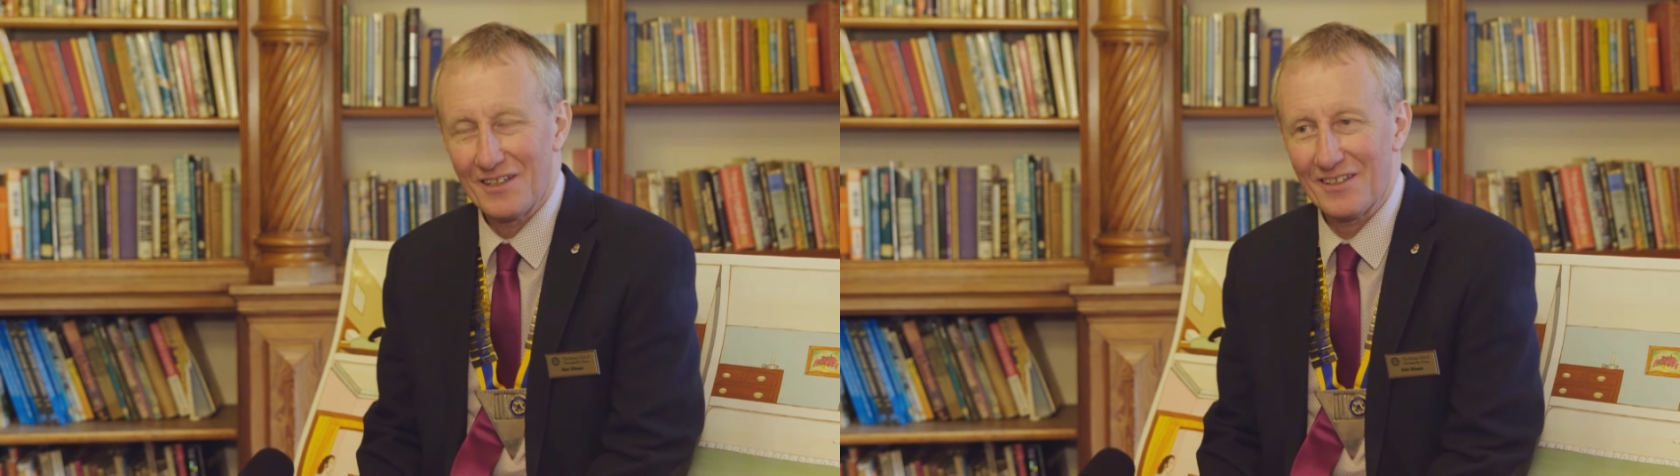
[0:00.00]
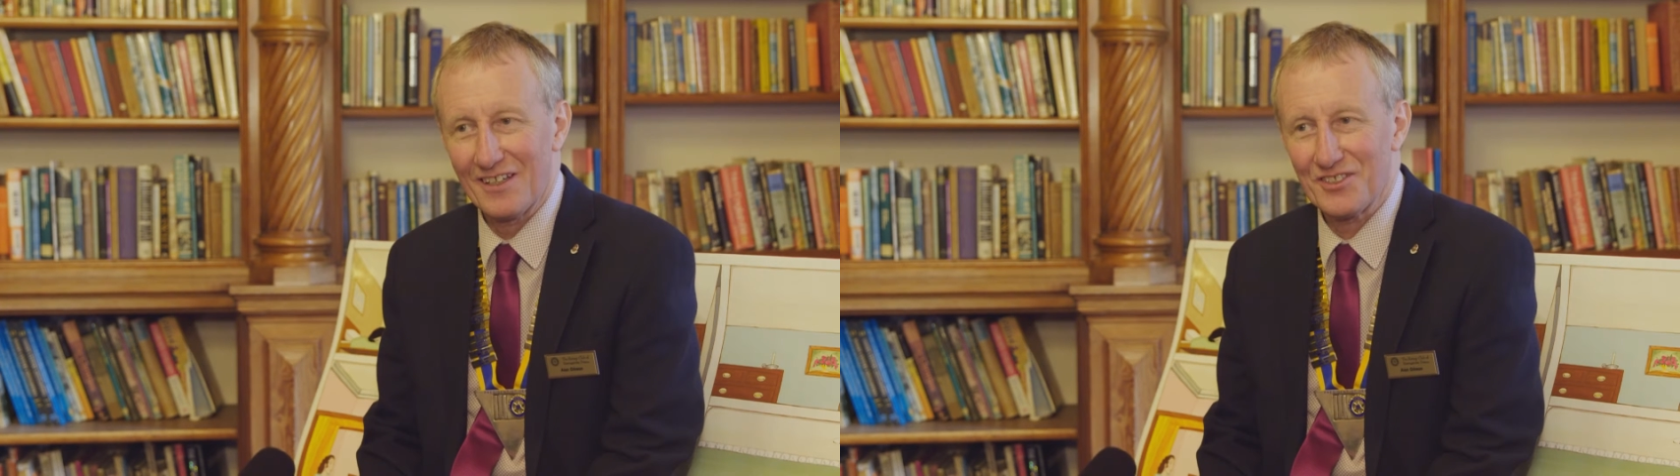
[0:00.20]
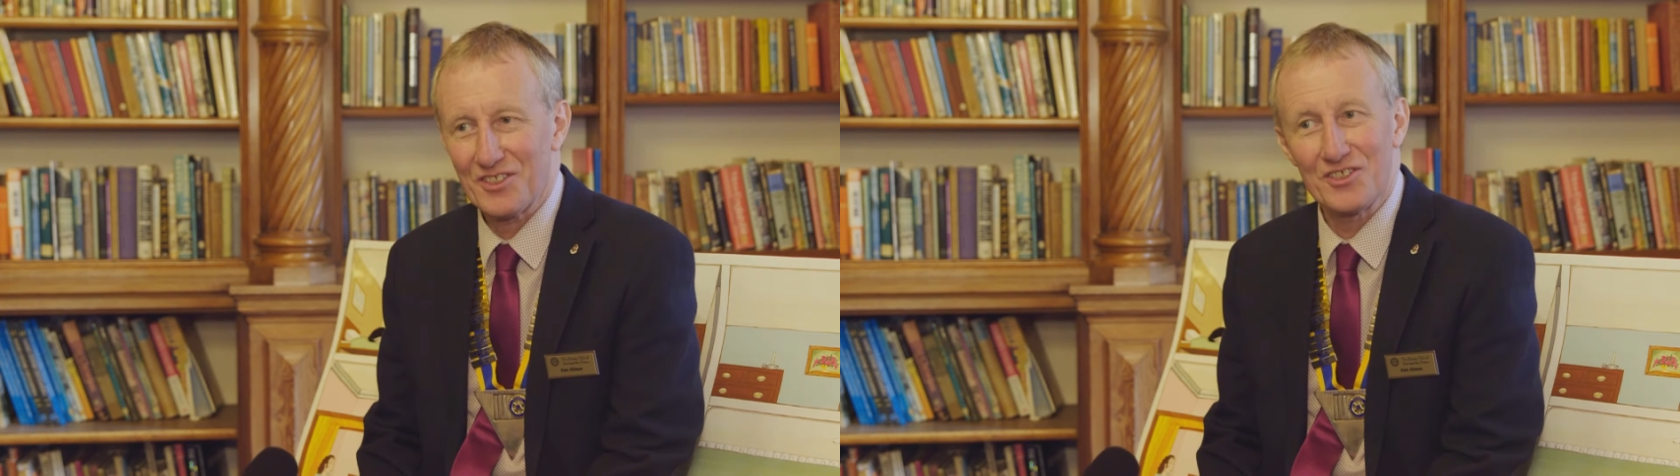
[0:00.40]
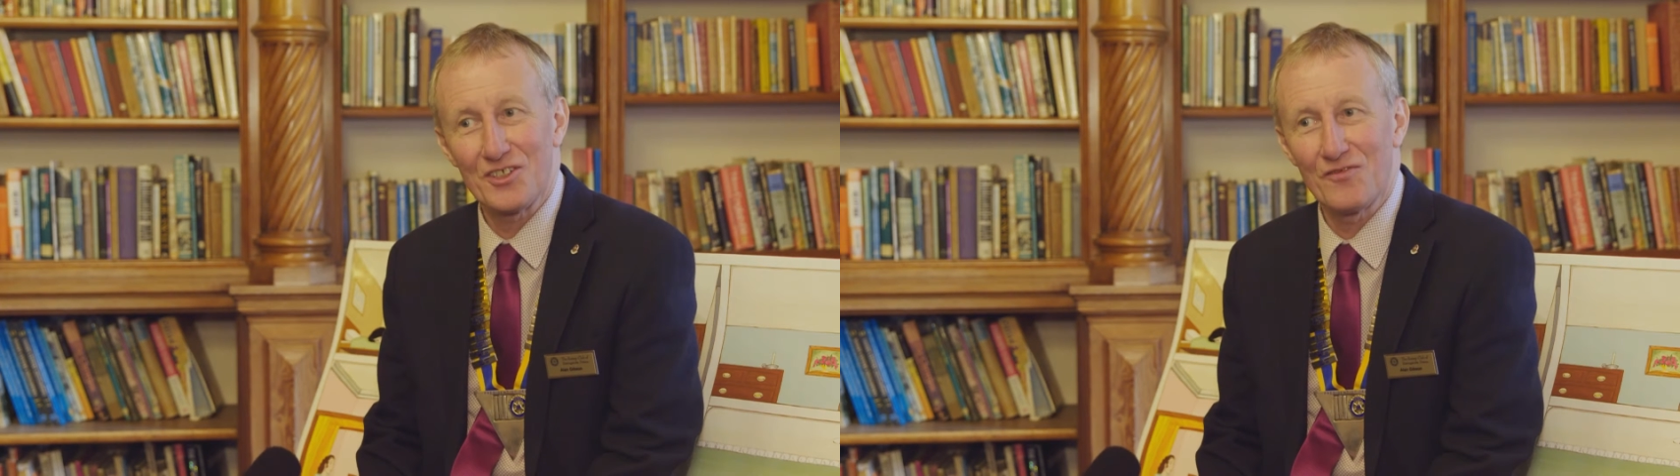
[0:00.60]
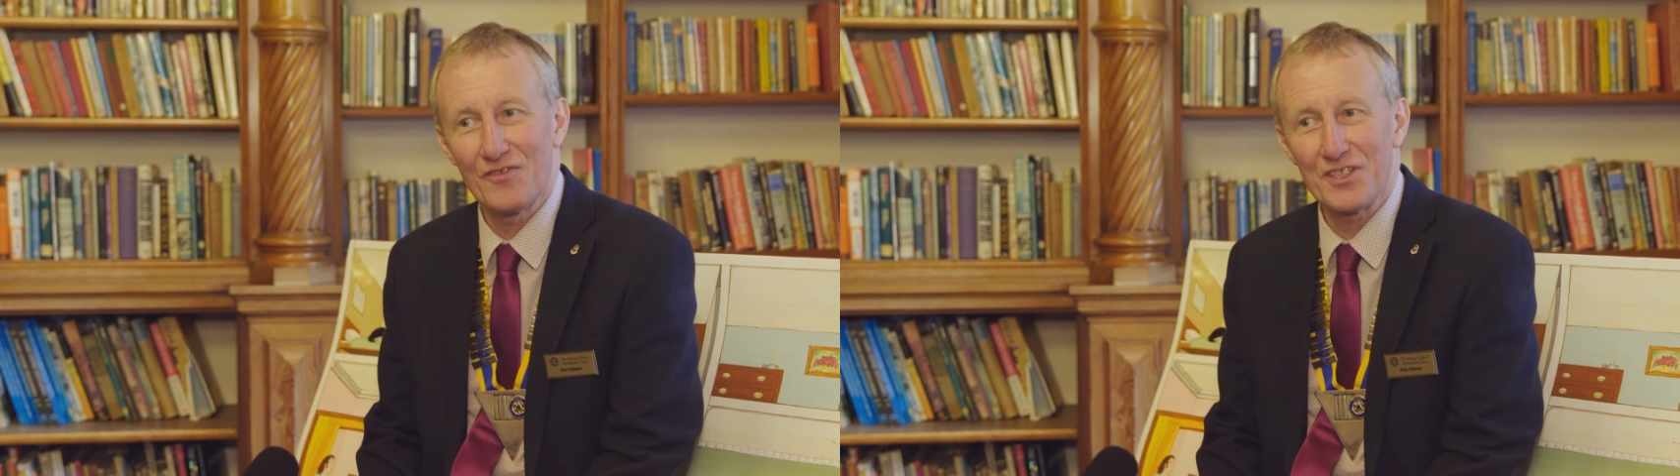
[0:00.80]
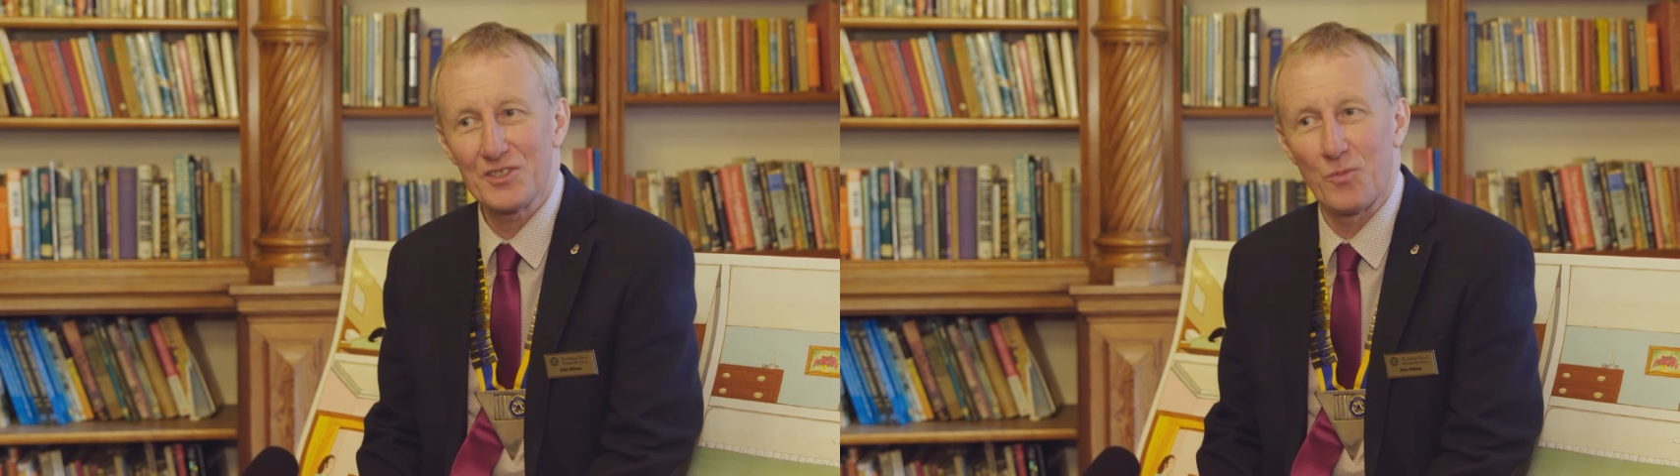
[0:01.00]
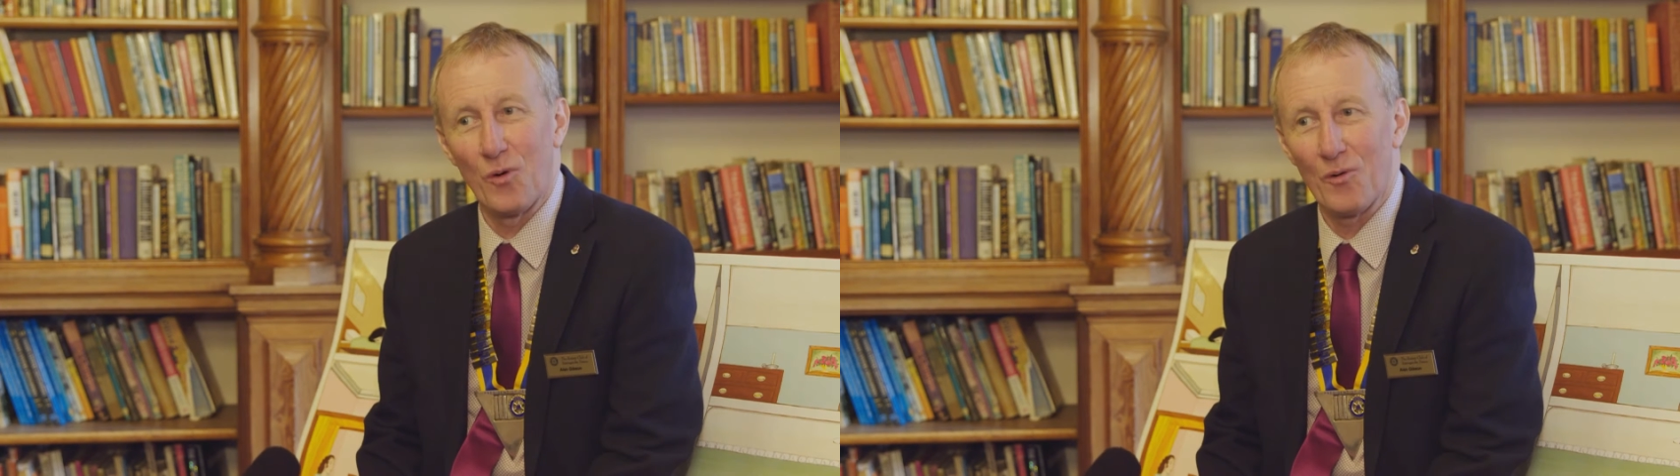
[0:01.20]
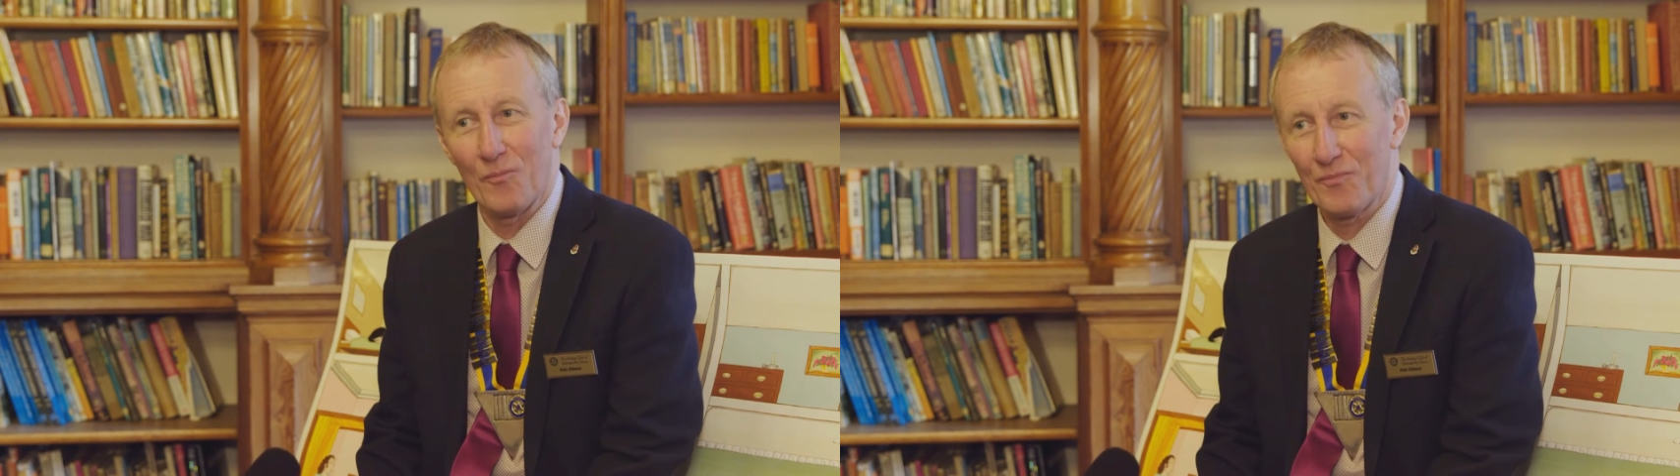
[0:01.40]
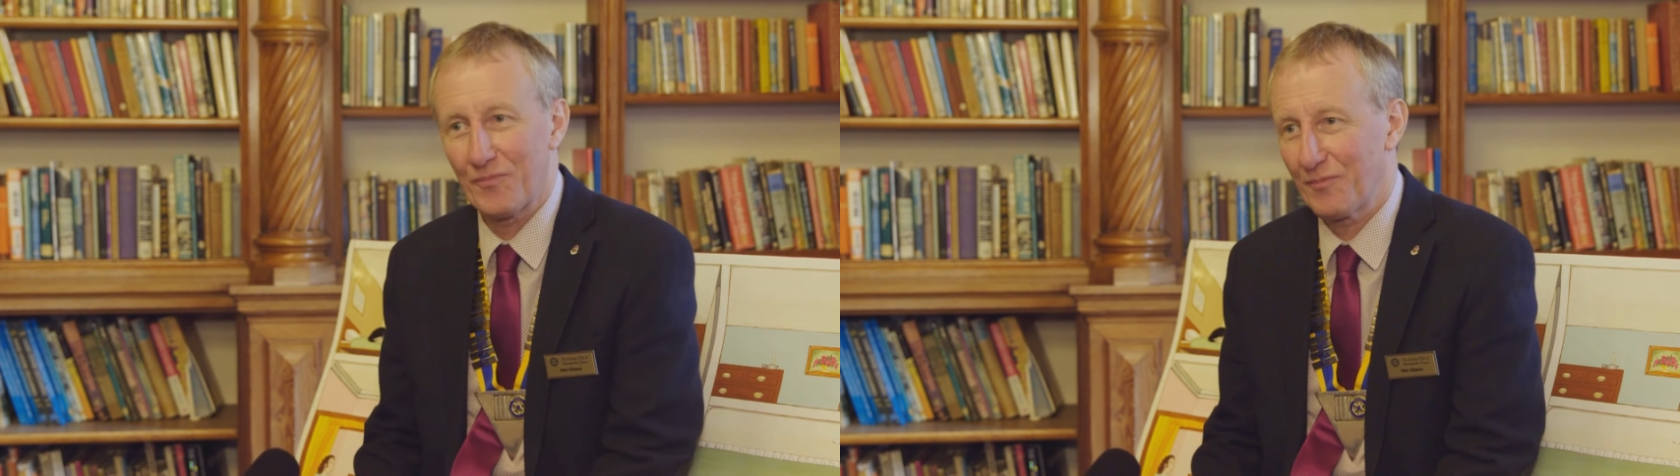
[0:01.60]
that just sort of fits what